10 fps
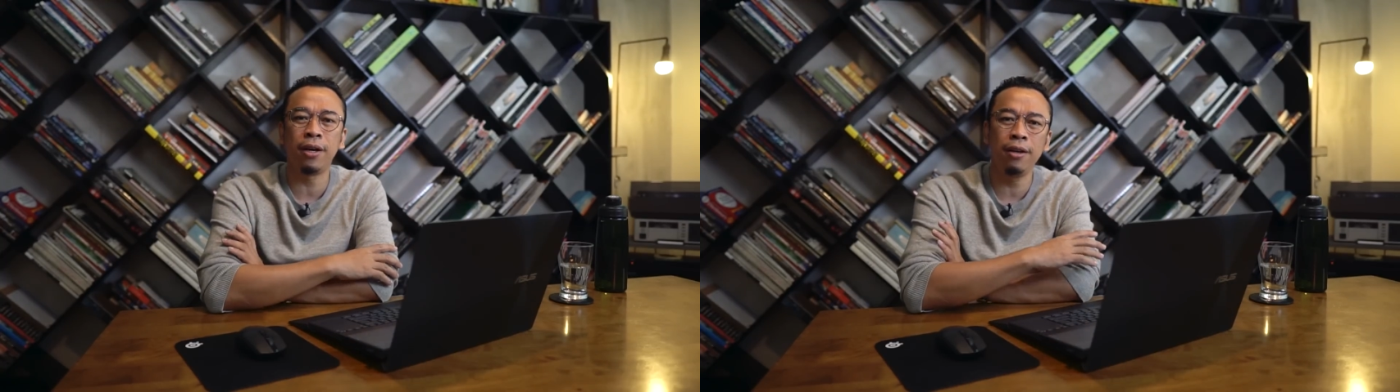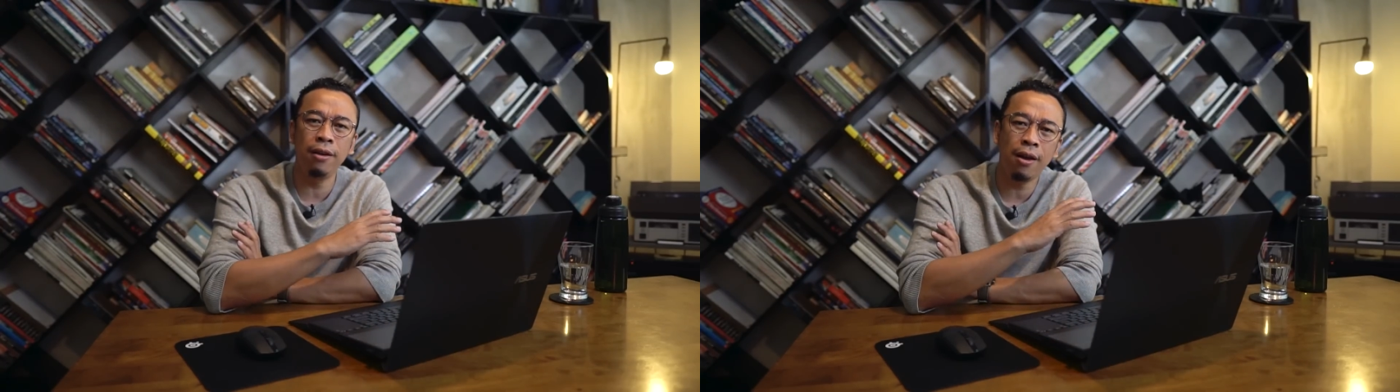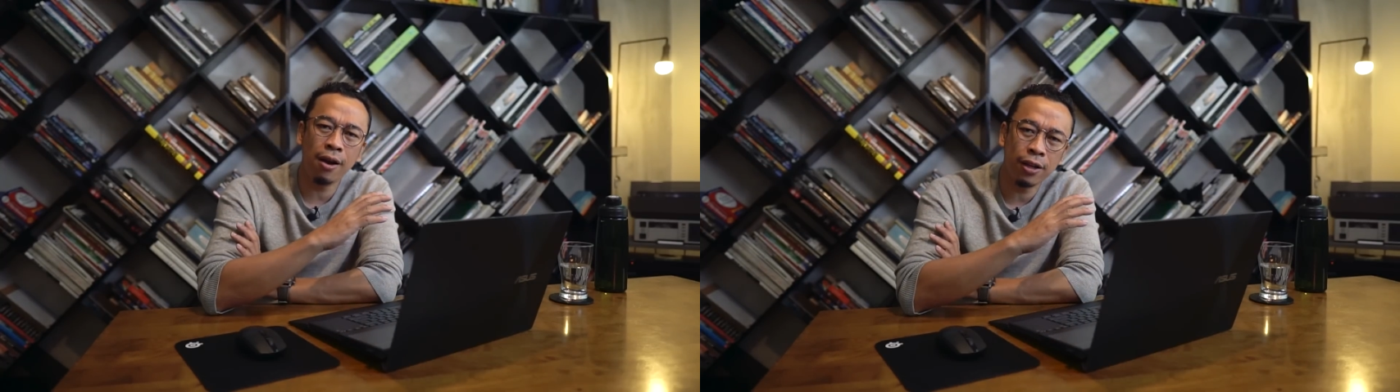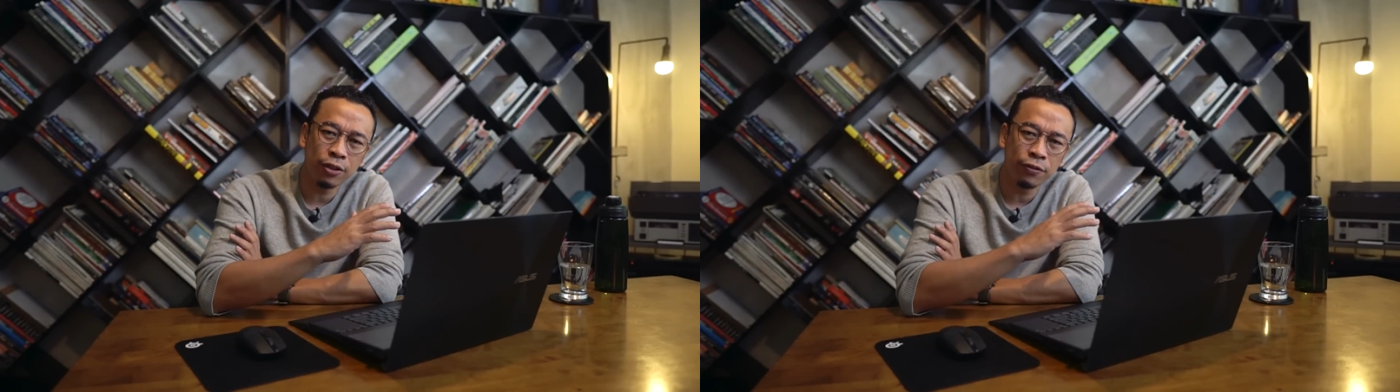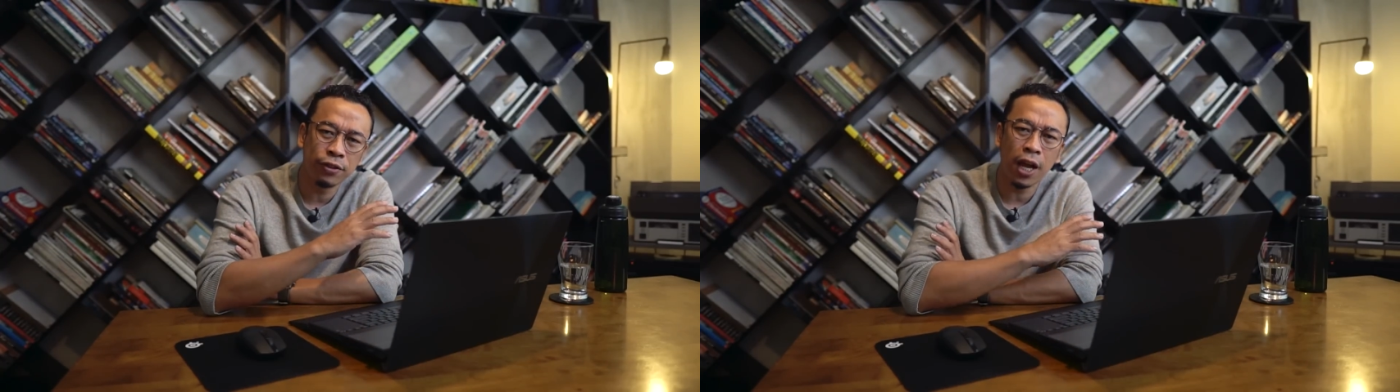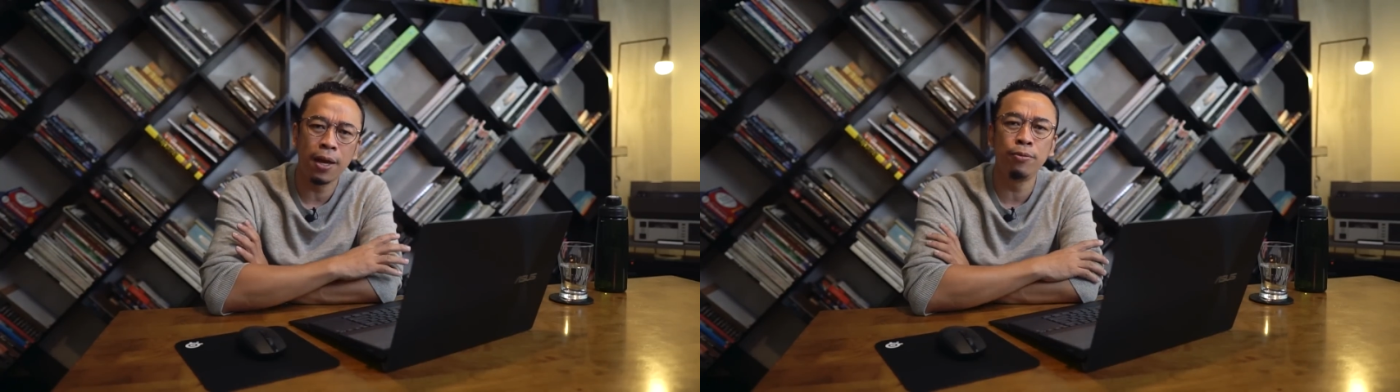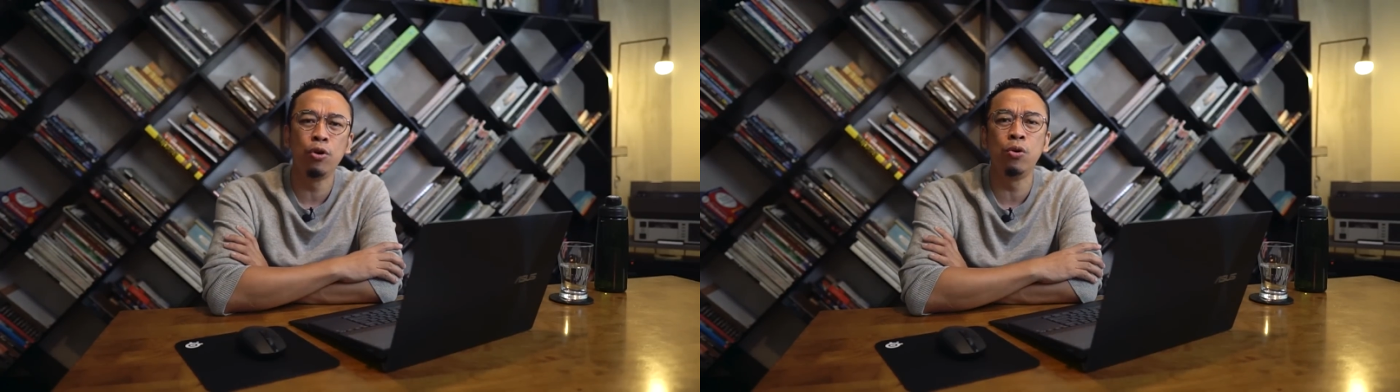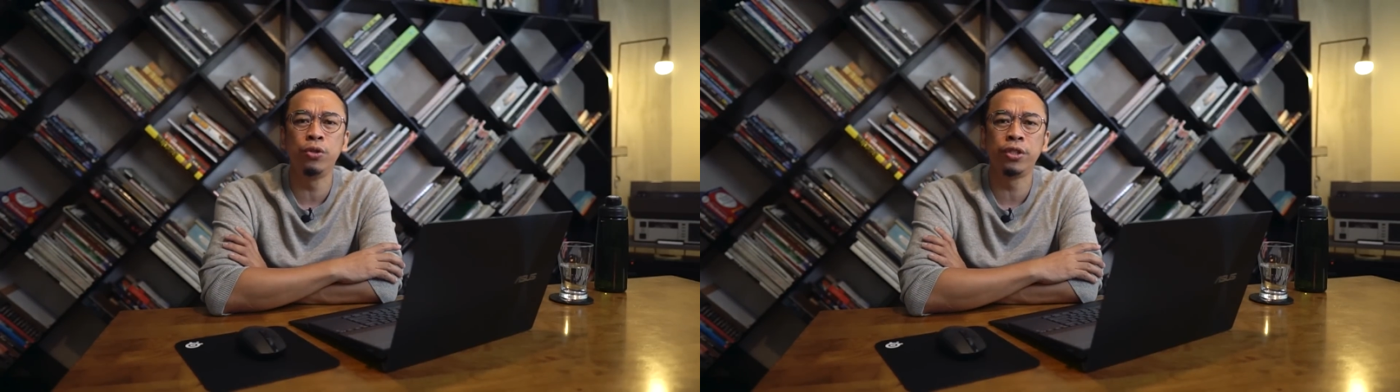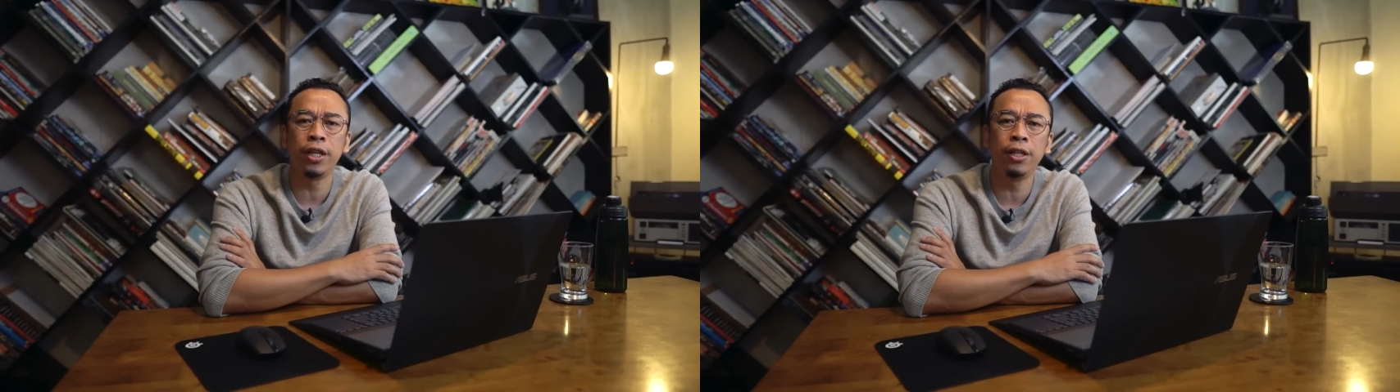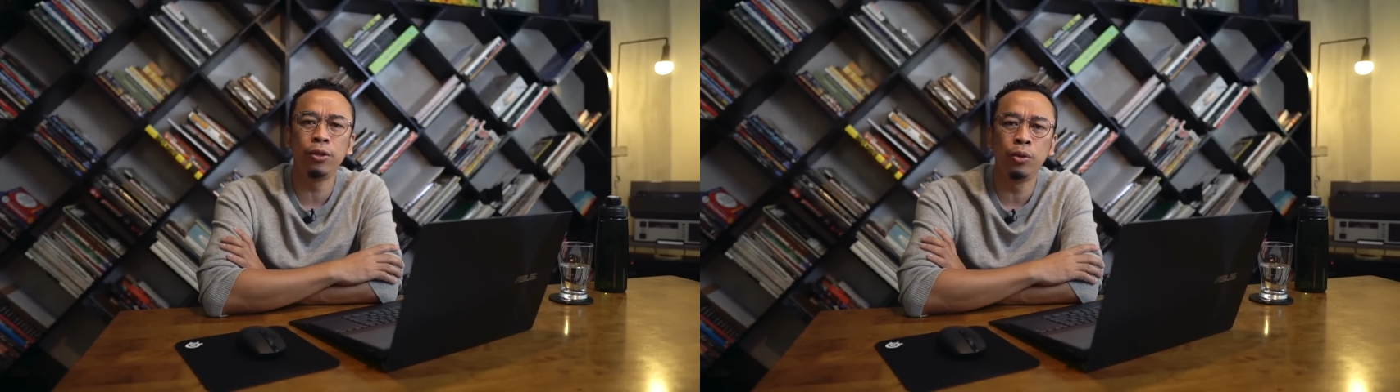a lot of time goes
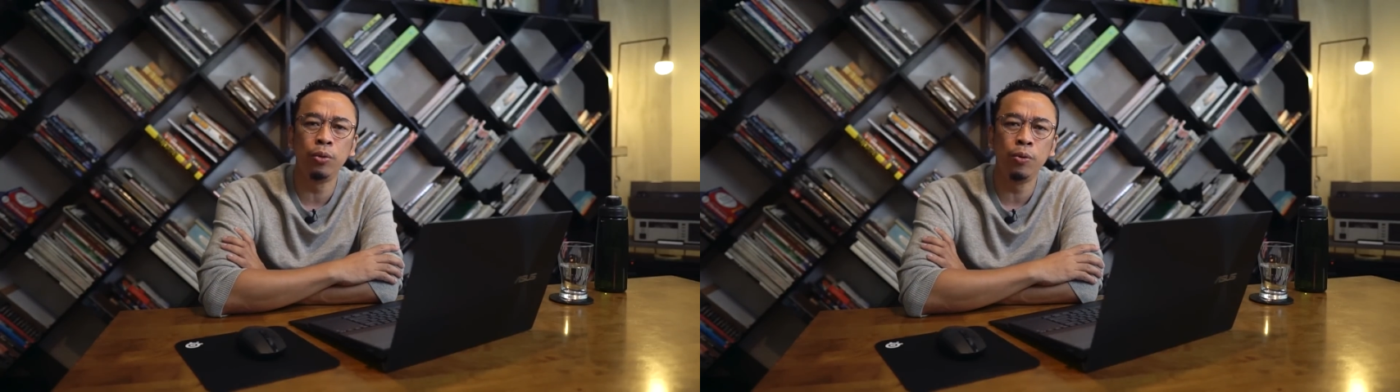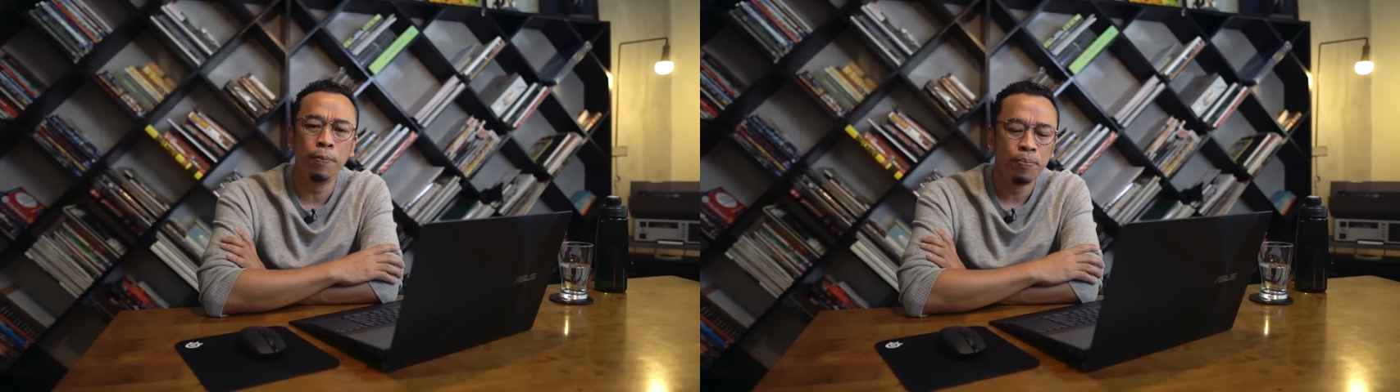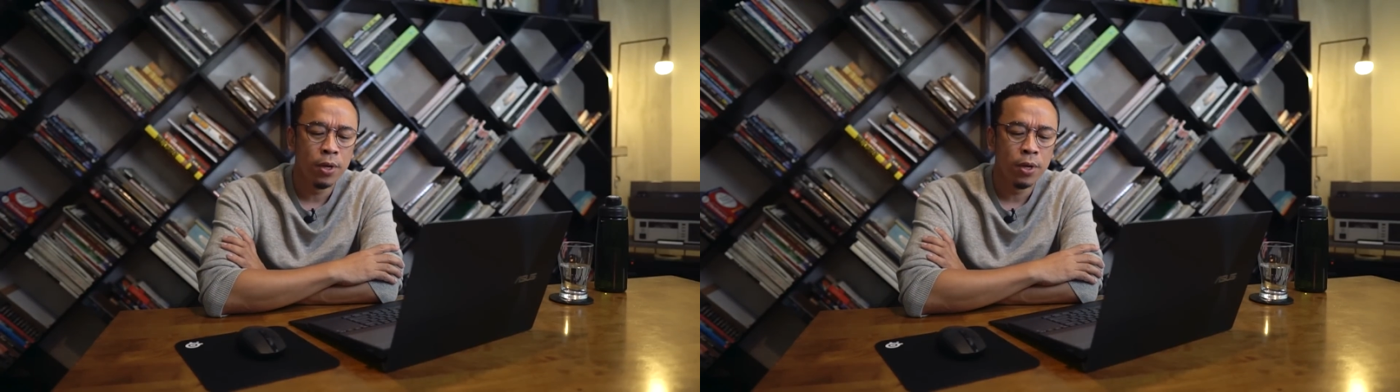into